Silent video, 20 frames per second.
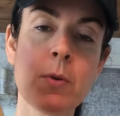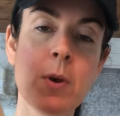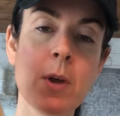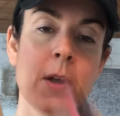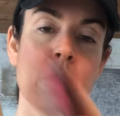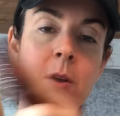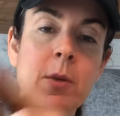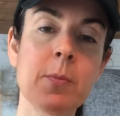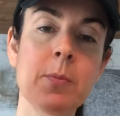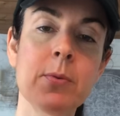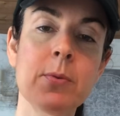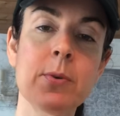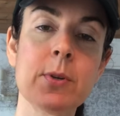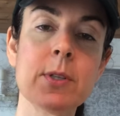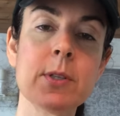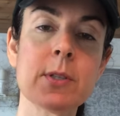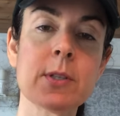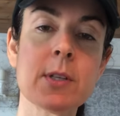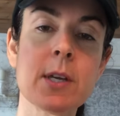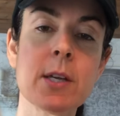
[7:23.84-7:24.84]
royal
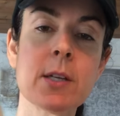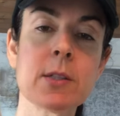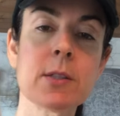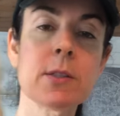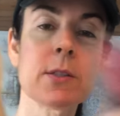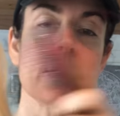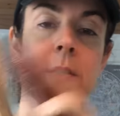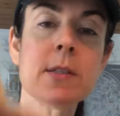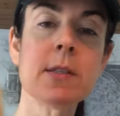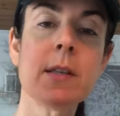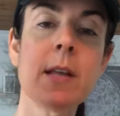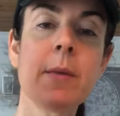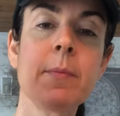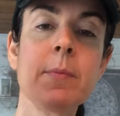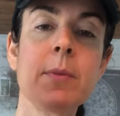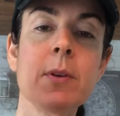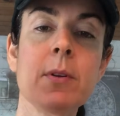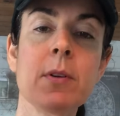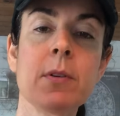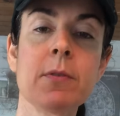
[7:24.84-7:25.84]
princess. Isn't that
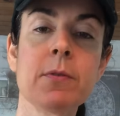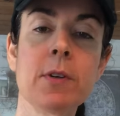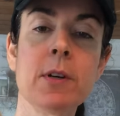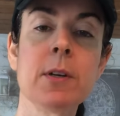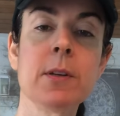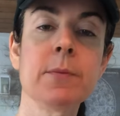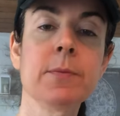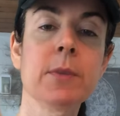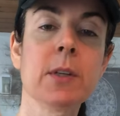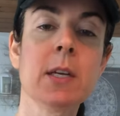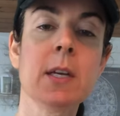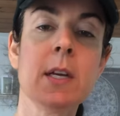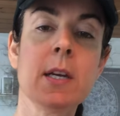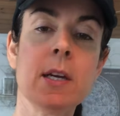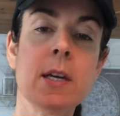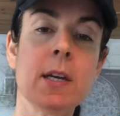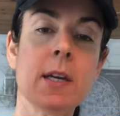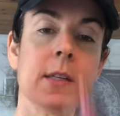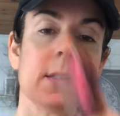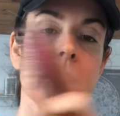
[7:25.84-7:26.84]
beautiful?
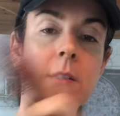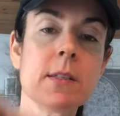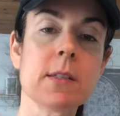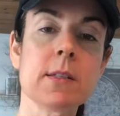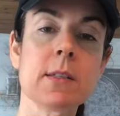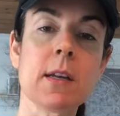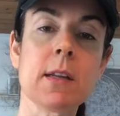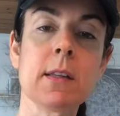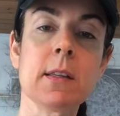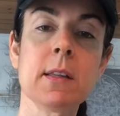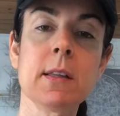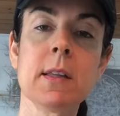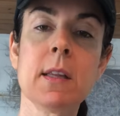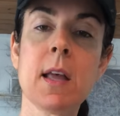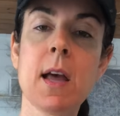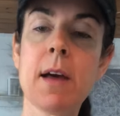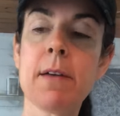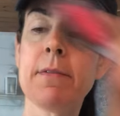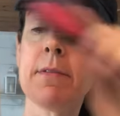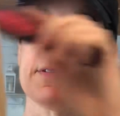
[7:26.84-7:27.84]
It's just a
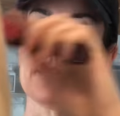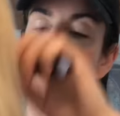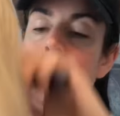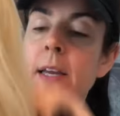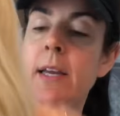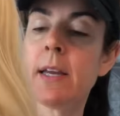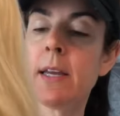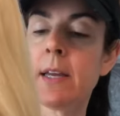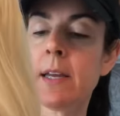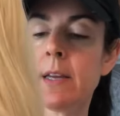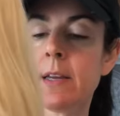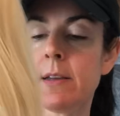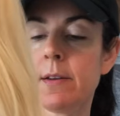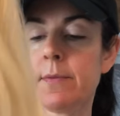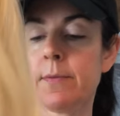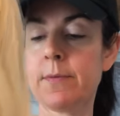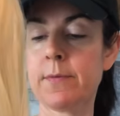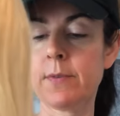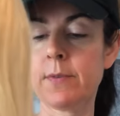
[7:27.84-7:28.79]
lovely,